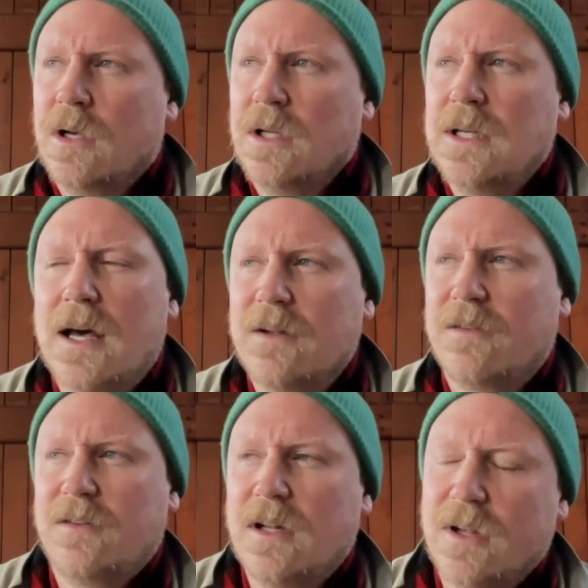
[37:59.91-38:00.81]
Yeah, as I
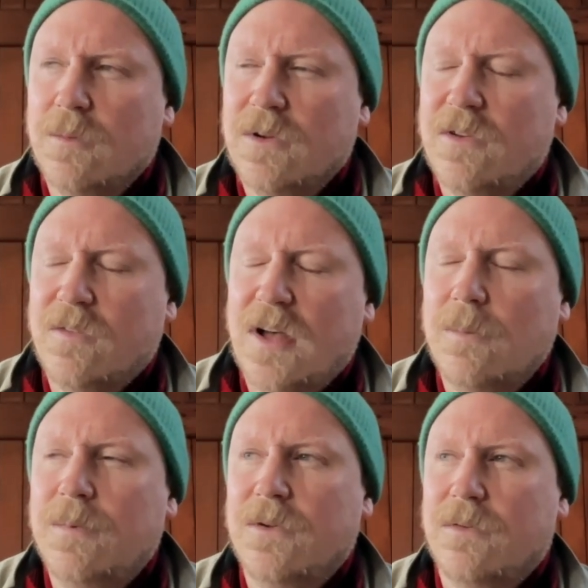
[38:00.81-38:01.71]
said, it was
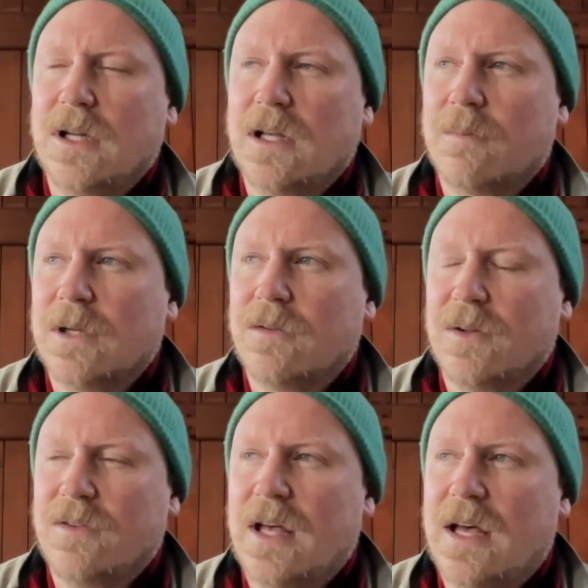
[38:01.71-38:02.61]
developers really coming to
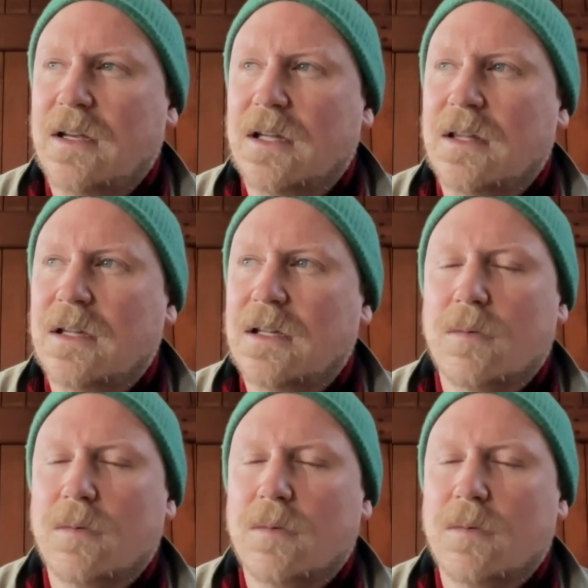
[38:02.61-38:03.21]
us then, and then there were